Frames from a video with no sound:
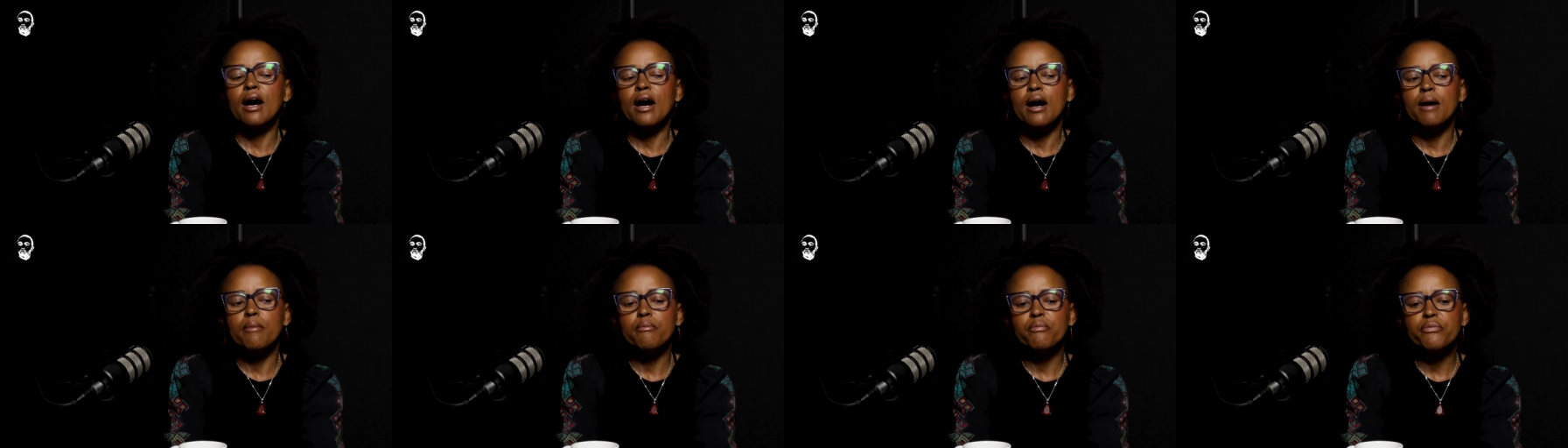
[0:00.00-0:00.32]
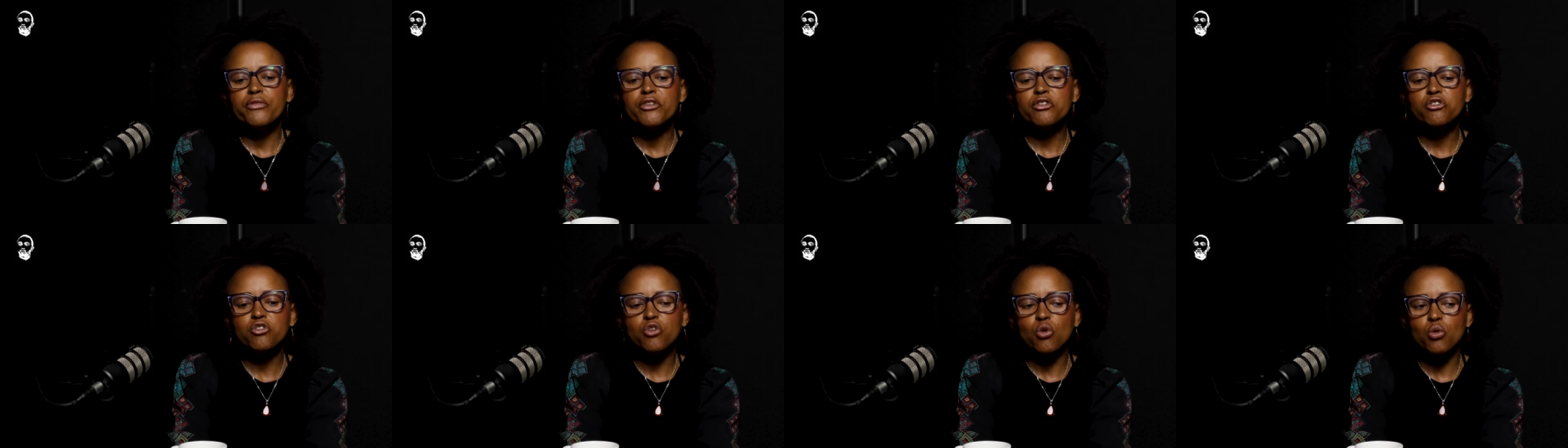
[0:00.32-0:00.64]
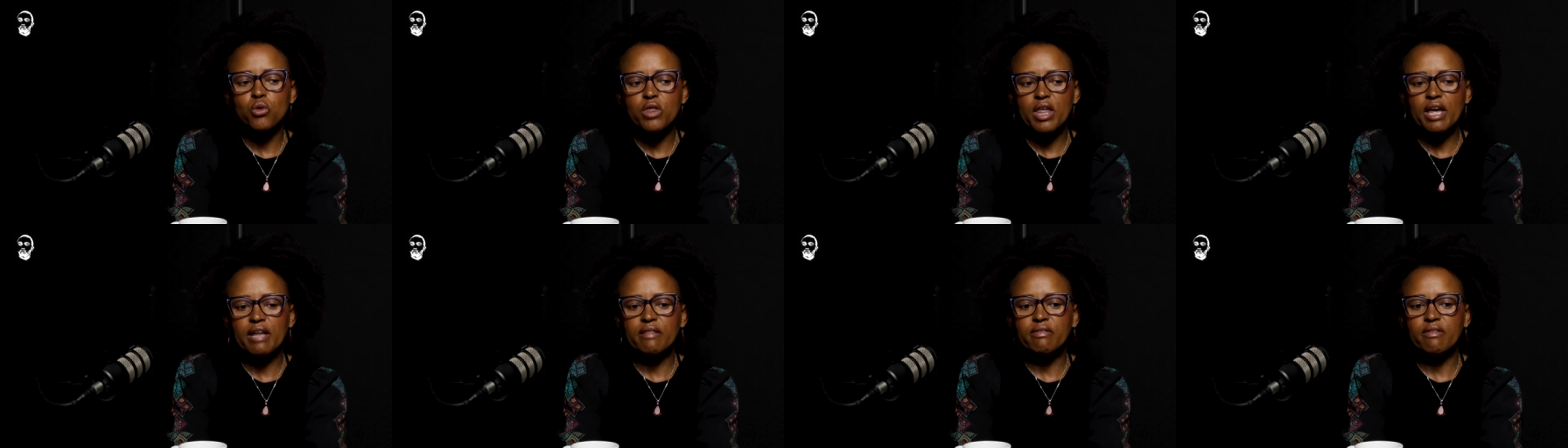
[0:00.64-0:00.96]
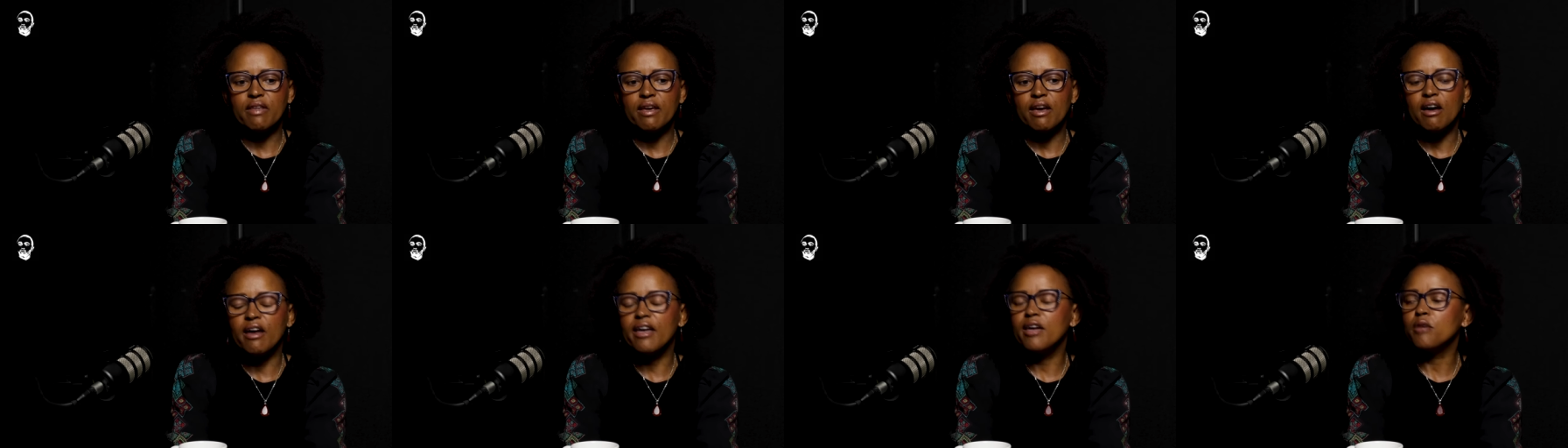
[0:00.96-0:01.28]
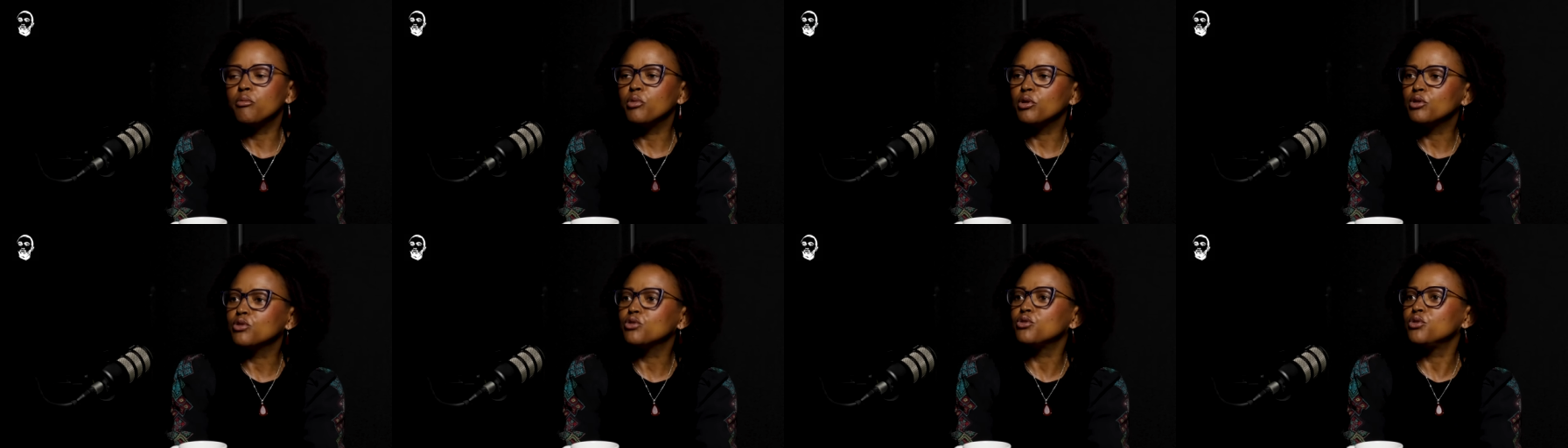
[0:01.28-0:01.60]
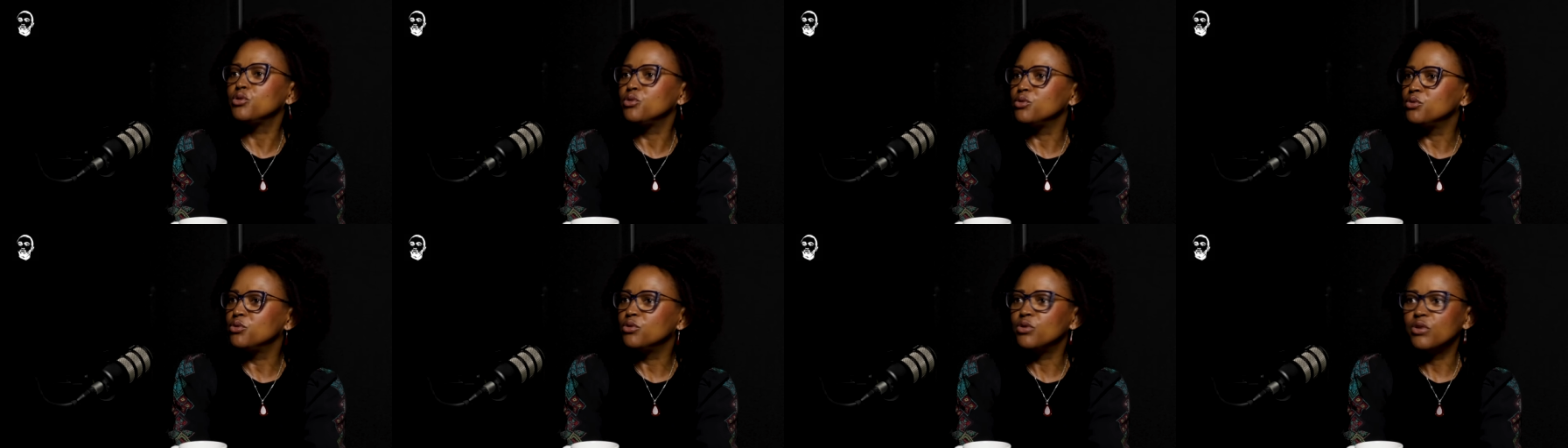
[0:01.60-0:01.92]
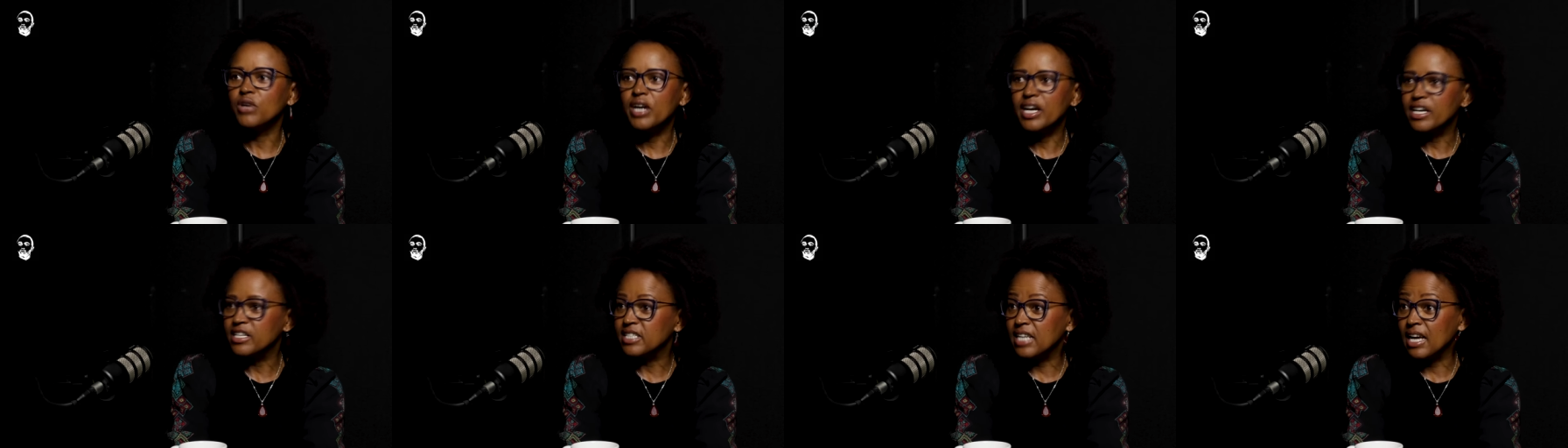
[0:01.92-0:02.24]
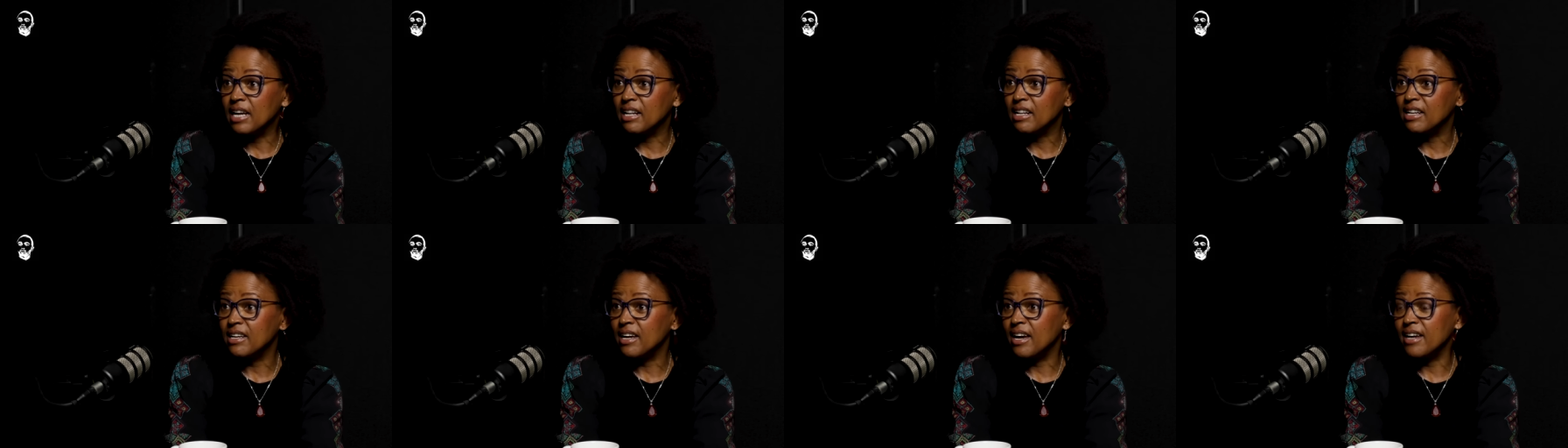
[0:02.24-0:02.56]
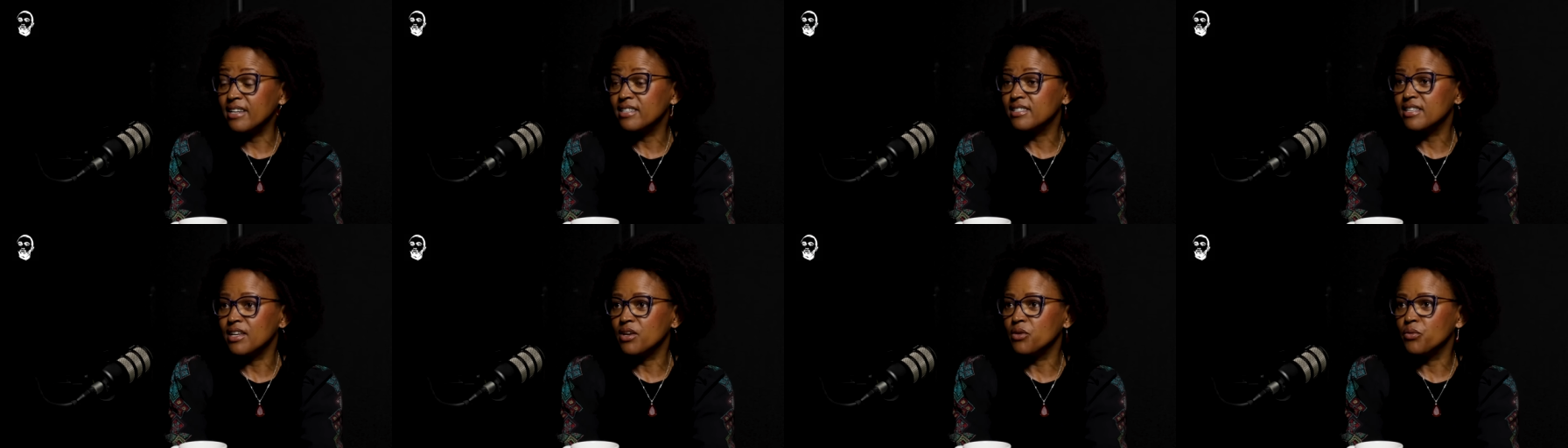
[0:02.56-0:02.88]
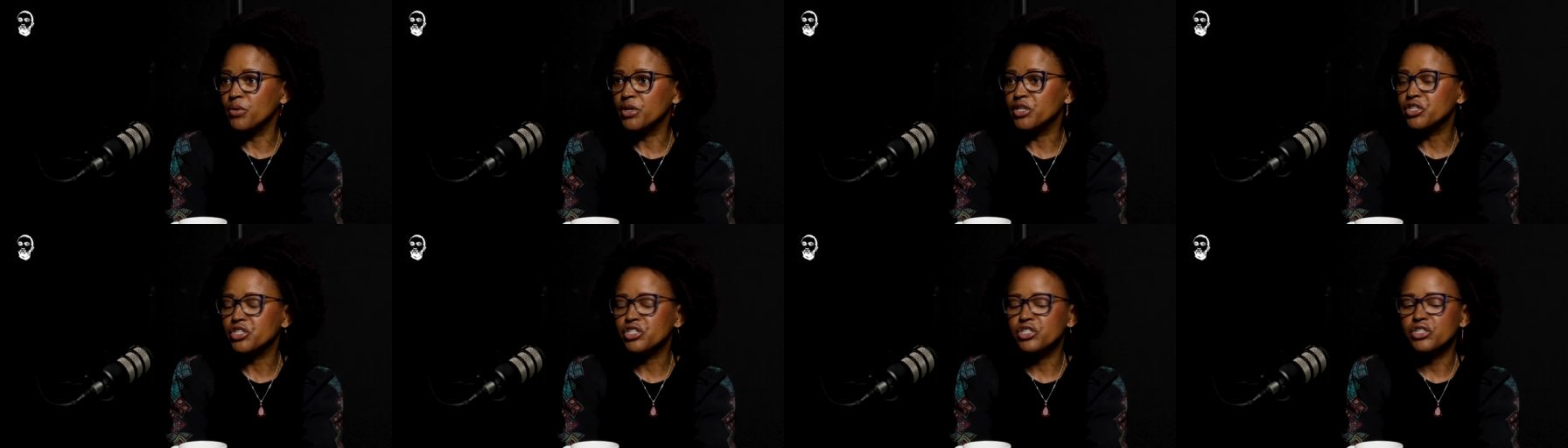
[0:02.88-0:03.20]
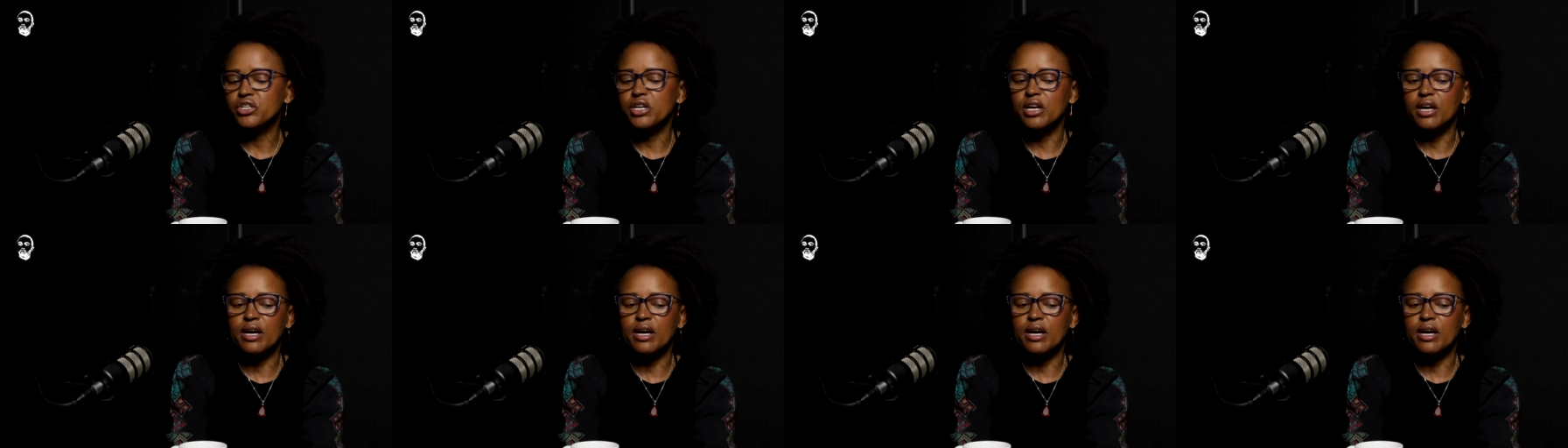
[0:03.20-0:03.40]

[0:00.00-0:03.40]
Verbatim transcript: um, so that they are able to do exactly as they wish.